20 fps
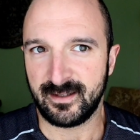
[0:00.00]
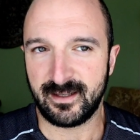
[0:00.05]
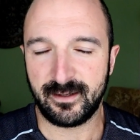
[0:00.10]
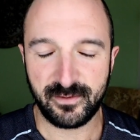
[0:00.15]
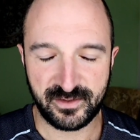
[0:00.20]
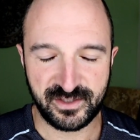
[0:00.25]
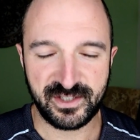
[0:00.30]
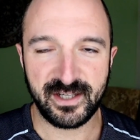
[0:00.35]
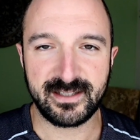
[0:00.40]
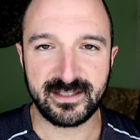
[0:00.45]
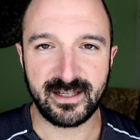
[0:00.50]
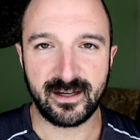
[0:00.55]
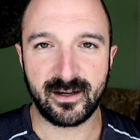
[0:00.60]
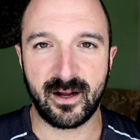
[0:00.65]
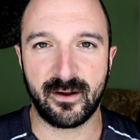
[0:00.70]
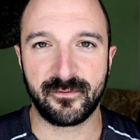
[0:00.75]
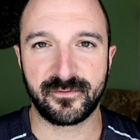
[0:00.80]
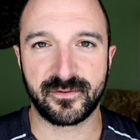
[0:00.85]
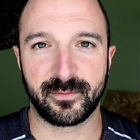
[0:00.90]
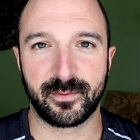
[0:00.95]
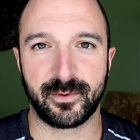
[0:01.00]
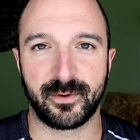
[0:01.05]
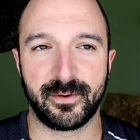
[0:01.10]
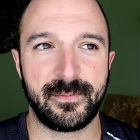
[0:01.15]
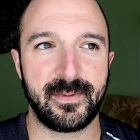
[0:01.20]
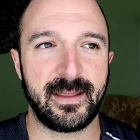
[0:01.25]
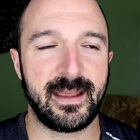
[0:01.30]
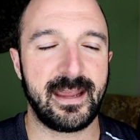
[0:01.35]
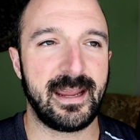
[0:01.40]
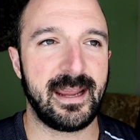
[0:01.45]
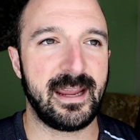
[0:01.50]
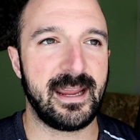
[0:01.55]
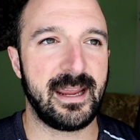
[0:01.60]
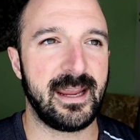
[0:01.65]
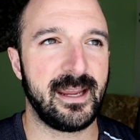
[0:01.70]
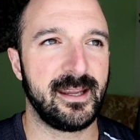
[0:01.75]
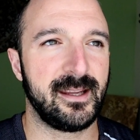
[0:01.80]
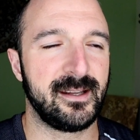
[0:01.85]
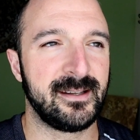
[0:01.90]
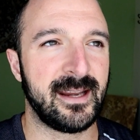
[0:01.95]
It was just uncomfortable.
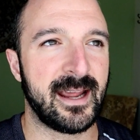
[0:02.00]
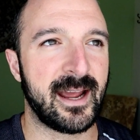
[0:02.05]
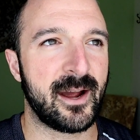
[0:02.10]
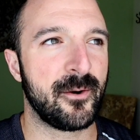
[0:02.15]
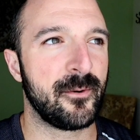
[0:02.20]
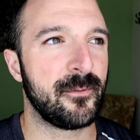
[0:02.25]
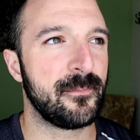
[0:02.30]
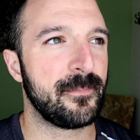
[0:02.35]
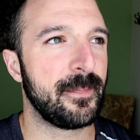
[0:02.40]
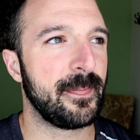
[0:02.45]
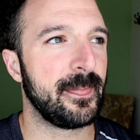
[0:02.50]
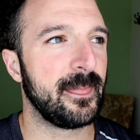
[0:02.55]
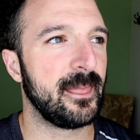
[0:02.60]
Now,